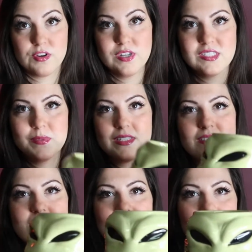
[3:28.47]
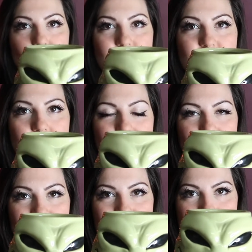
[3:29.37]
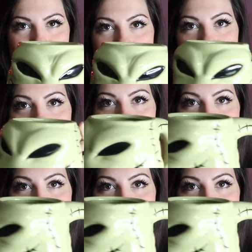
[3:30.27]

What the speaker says: Christmas, we've got Oogie Boogie.